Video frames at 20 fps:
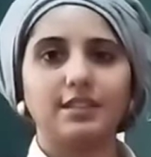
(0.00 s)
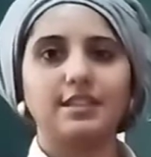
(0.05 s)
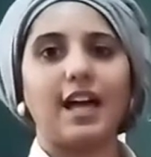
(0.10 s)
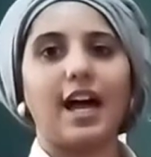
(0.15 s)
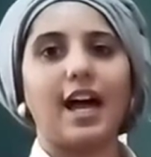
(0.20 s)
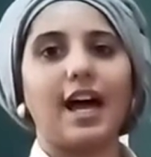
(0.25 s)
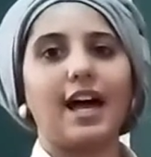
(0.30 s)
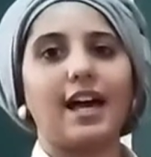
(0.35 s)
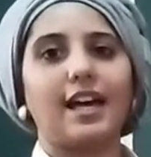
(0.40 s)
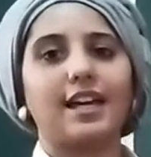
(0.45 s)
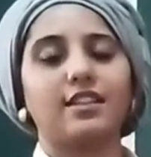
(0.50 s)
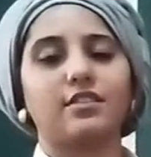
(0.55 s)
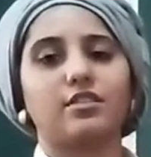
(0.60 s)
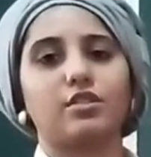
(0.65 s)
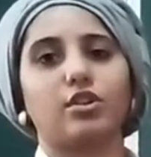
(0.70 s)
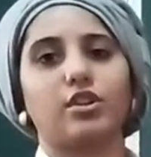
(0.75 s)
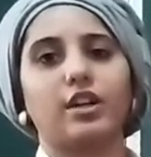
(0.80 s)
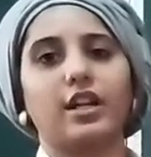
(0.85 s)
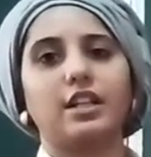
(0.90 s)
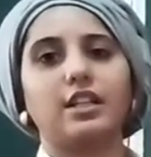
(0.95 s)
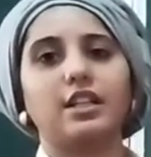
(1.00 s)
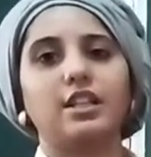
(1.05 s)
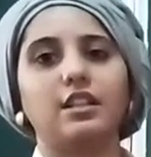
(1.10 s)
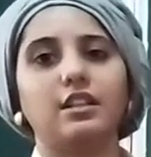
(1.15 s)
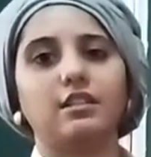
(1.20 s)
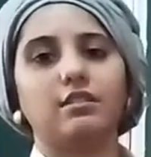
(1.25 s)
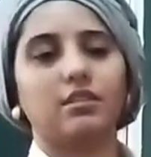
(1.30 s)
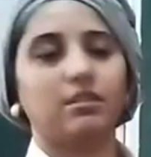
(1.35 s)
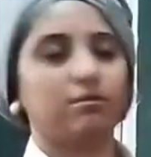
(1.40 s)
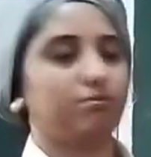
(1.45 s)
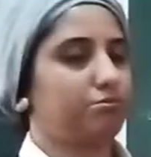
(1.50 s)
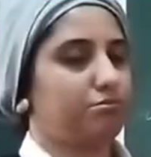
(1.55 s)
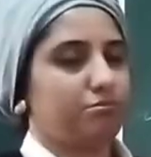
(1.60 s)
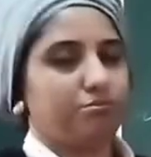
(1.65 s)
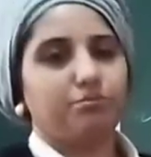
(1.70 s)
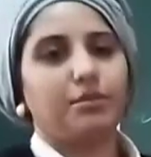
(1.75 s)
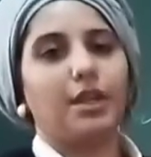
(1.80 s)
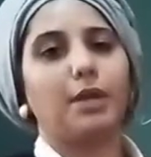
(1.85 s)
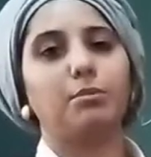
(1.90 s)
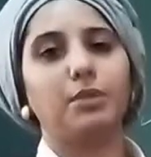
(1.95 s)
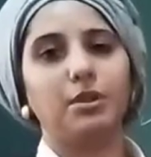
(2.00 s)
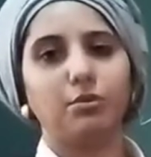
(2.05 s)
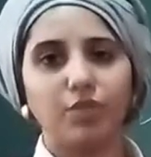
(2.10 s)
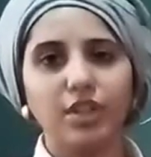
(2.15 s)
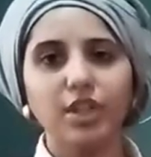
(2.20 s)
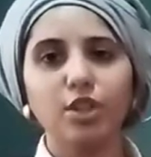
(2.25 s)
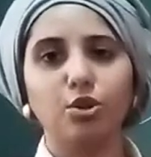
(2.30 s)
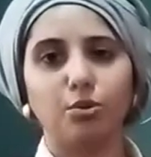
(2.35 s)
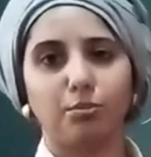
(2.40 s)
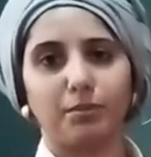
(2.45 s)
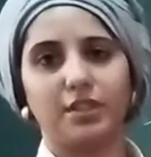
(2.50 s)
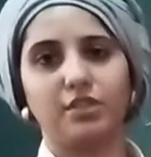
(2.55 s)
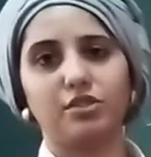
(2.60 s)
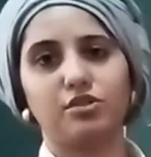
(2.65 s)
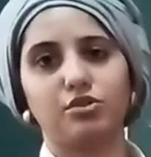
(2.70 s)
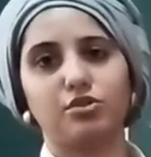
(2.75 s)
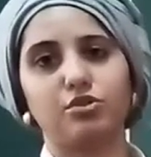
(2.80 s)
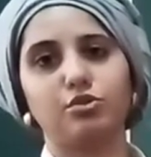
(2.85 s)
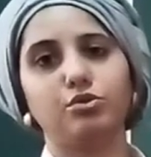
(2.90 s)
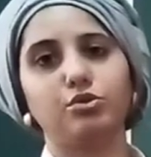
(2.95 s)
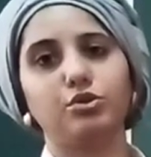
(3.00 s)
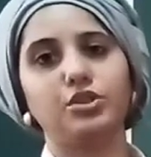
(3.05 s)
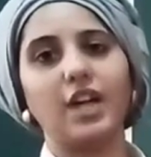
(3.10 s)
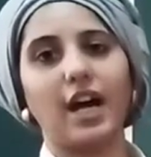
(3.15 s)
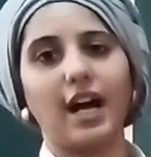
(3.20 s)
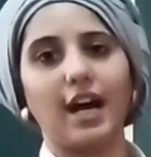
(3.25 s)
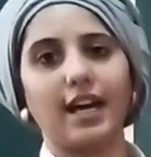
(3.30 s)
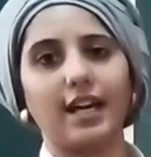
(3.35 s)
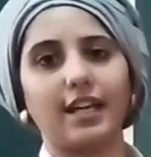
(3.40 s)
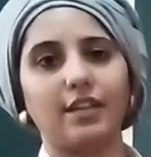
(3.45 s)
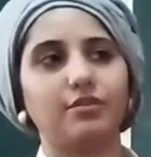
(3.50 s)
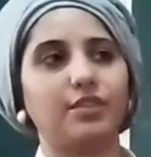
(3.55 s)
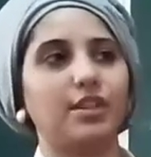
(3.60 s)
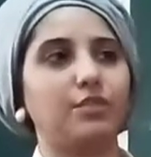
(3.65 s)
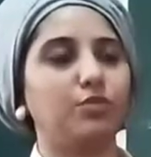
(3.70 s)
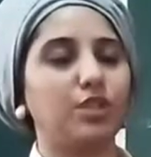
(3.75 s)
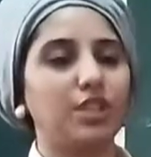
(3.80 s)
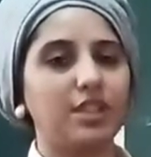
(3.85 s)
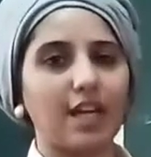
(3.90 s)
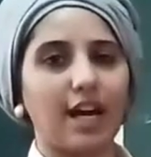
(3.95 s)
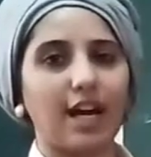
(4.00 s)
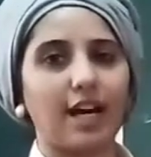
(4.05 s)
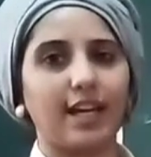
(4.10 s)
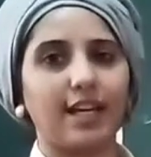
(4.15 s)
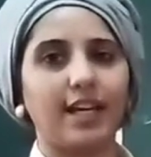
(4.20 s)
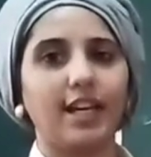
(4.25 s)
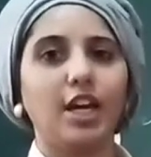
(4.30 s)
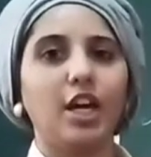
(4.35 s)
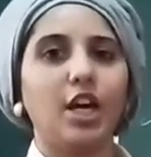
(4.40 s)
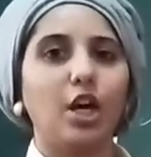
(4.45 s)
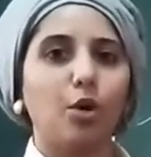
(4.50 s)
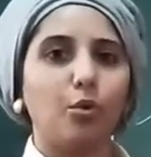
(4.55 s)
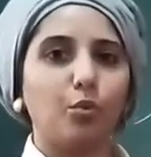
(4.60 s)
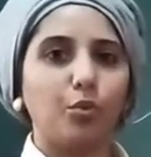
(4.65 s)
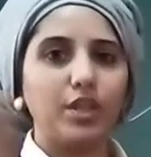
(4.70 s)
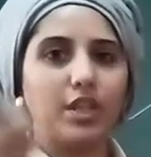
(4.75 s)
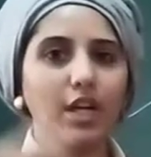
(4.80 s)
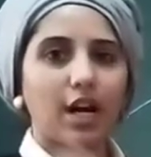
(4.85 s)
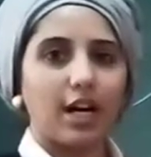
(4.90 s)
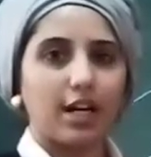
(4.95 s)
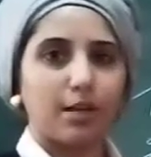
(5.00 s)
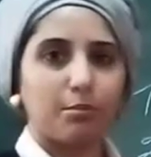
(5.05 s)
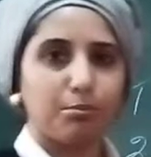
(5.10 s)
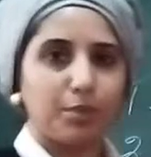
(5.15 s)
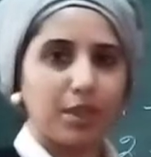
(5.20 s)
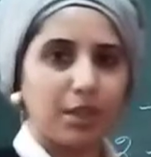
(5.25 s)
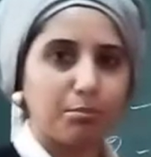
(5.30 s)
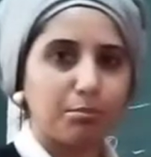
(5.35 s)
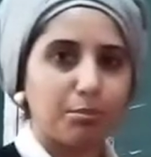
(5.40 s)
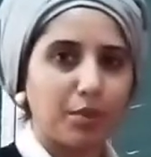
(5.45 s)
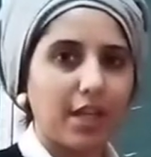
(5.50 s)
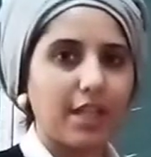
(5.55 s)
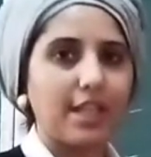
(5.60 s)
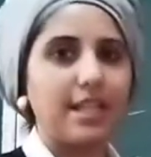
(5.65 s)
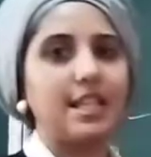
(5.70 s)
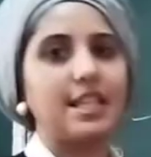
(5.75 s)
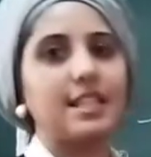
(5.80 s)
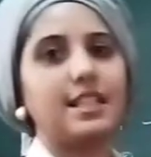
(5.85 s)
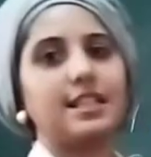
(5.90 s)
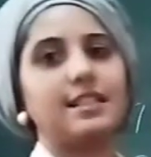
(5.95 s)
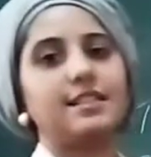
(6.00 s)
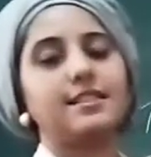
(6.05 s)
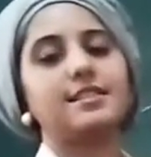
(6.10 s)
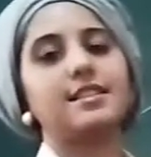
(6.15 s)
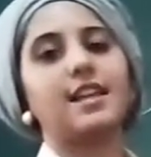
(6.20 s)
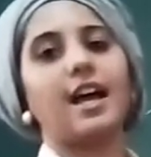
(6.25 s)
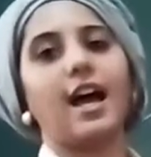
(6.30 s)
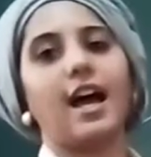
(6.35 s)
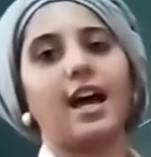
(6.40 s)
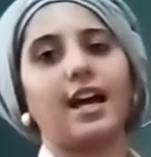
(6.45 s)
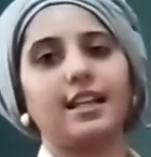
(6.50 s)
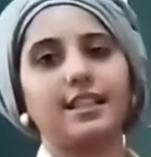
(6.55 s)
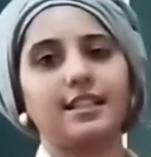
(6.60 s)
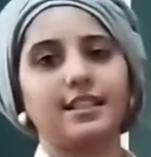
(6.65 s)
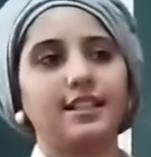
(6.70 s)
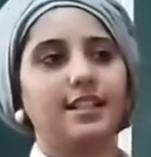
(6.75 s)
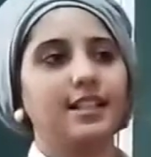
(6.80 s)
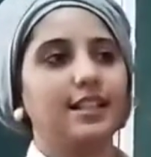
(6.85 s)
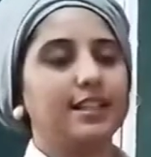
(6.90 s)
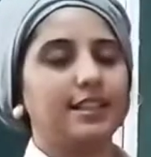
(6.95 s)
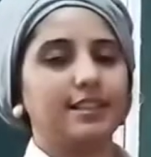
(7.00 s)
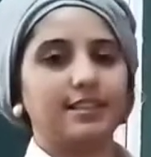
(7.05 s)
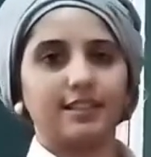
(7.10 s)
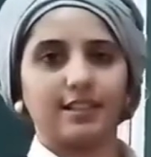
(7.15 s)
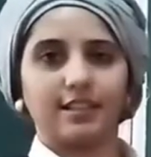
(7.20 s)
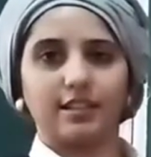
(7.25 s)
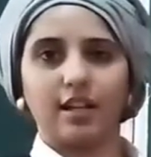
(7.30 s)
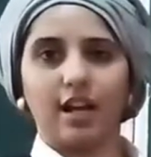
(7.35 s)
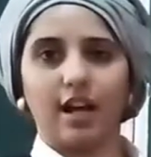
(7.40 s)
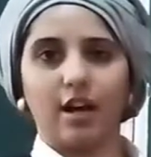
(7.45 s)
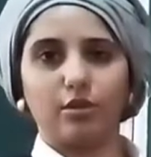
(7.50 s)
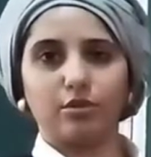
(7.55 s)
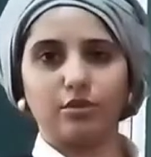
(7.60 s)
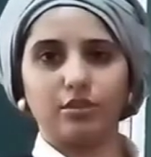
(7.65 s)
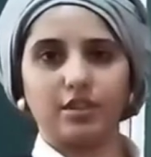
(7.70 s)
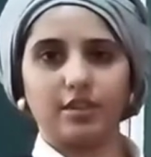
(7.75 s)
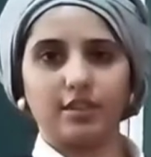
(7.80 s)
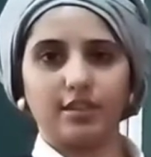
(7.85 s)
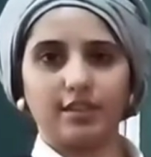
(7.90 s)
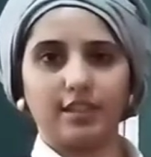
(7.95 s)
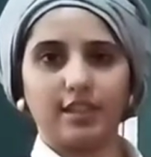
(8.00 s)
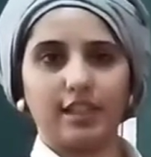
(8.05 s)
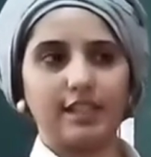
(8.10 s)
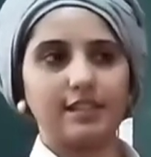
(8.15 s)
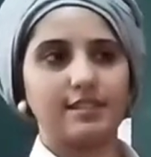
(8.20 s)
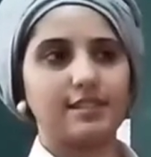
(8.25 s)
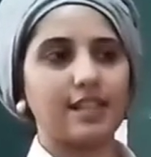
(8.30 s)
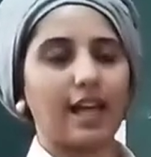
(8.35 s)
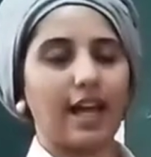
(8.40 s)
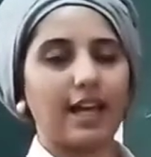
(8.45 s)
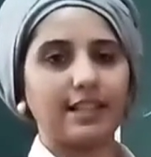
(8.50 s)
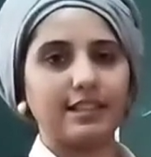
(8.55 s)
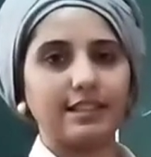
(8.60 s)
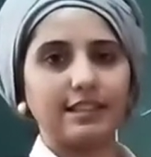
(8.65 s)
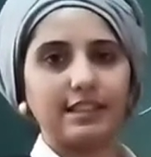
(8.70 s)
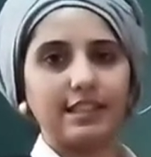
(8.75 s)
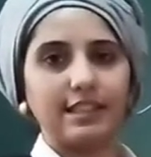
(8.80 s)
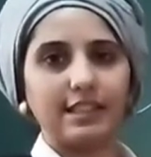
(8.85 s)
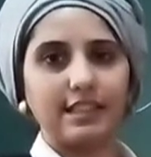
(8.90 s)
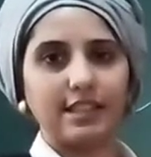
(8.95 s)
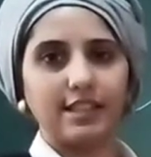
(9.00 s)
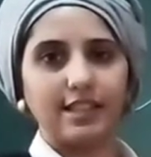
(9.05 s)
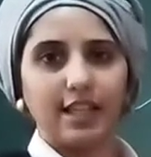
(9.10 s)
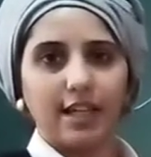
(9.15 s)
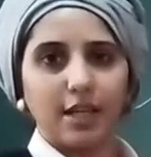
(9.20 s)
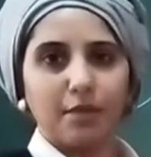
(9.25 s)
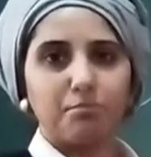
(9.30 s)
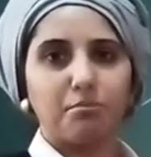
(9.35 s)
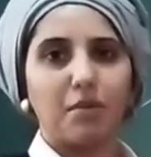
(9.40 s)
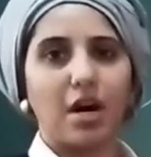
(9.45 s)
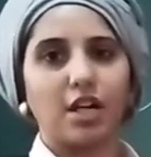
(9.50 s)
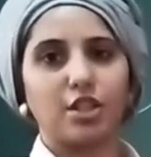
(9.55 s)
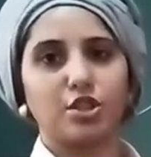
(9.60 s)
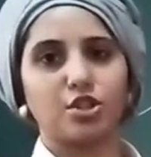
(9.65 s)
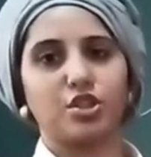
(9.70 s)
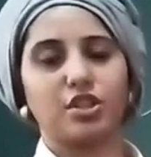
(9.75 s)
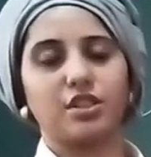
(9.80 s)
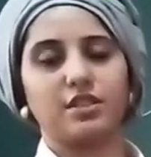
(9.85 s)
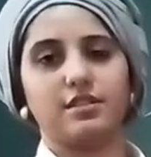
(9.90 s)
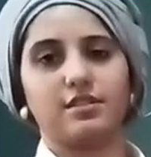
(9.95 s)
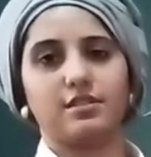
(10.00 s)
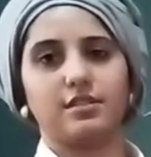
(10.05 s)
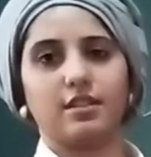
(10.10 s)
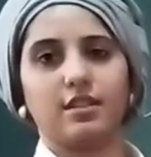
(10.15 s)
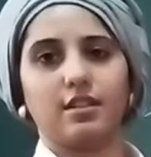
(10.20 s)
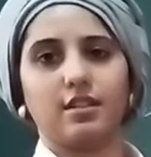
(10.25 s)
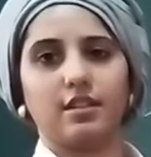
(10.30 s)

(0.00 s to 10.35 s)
dies, or any maybe we humans too die. When we die, we are being buried inside the ground, inside the marshes,